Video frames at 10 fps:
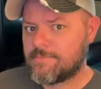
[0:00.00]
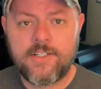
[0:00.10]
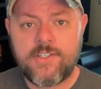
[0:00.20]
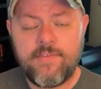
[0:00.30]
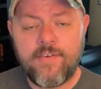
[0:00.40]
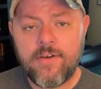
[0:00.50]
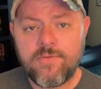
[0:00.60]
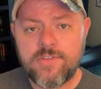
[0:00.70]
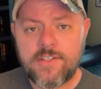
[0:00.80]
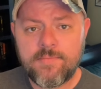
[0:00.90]
She
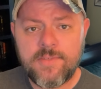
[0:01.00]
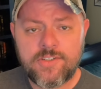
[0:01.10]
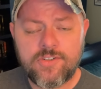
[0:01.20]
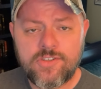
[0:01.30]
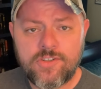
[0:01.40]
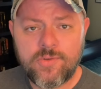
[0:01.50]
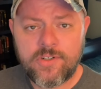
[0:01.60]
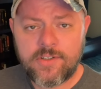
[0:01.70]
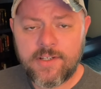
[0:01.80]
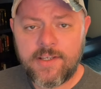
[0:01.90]
phones Mr.
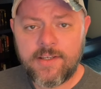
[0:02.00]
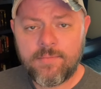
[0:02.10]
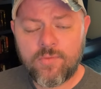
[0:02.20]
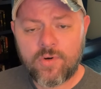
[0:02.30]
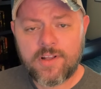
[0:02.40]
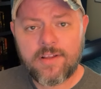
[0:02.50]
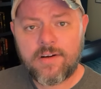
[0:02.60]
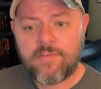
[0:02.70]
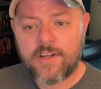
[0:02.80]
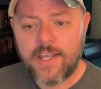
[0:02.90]
Steward to get more
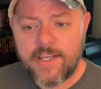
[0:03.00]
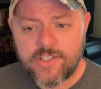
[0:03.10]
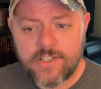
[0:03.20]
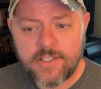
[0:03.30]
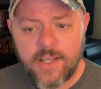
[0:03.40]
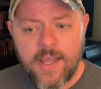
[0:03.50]
clarification,